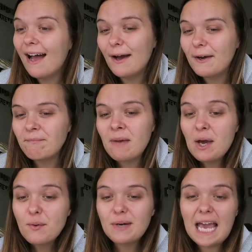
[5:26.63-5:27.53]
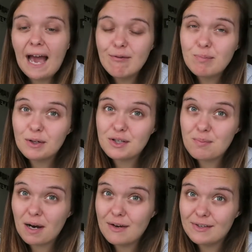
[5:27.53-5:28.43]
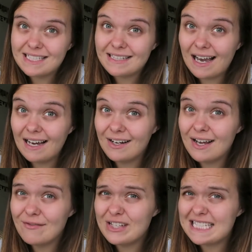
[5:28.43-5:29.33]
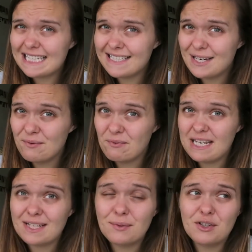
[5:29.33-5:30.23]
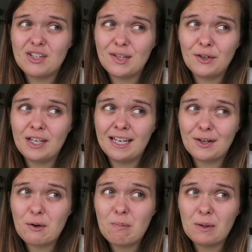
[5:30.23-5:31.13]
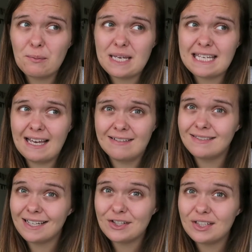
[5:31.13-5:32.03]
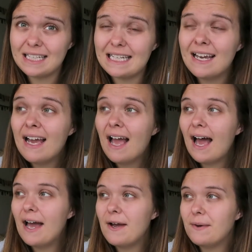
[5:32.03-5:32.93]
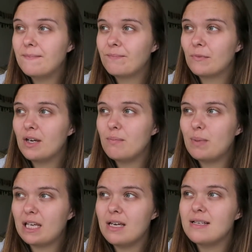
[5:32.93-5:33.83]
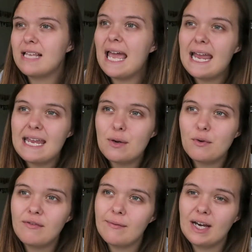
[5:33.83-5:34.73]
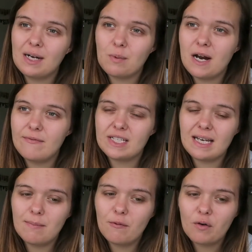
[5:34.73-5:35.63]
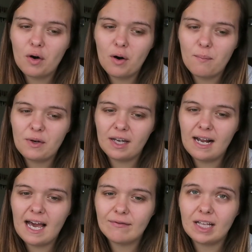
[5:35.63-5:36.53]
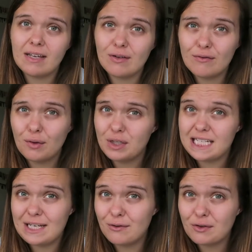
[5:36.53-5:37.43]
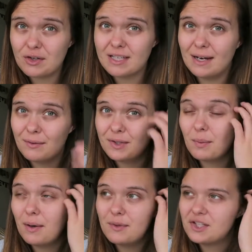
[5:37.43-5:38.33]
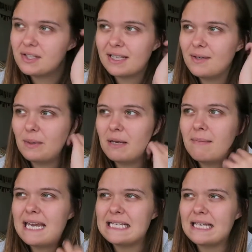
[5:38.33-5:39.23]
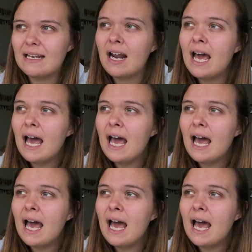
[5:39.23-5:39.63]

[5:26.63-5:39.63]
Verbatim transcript: Um, we have booked a private scan for sixteen weeks, which is only in a couple of weekends actually, um, because A, we've never had a private scan before, and we're going to have like the four D ultrasound as well, which is going to be amazing,